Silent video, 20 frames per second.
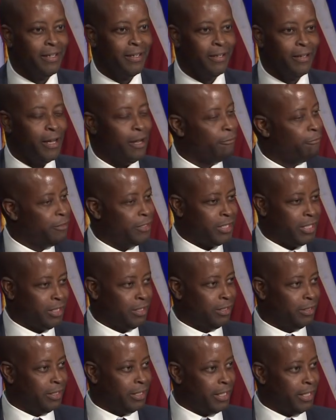every
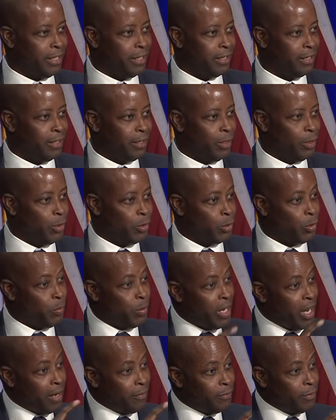single day. So we
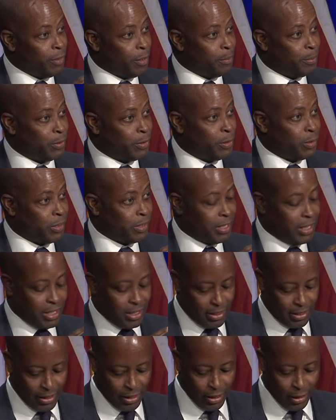have an opportunity.
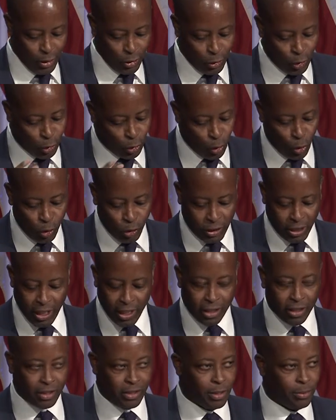So don't
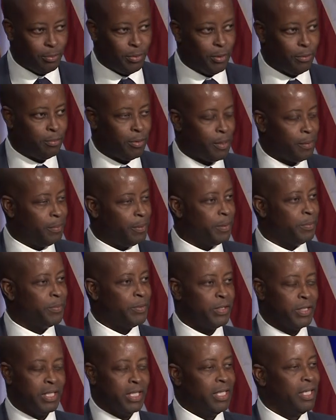take simple
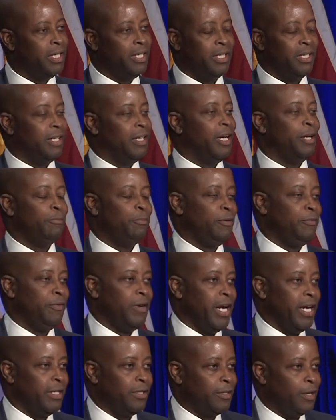problems and
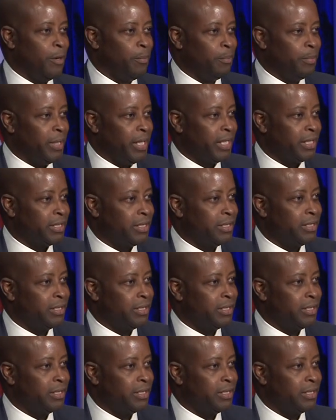provide complex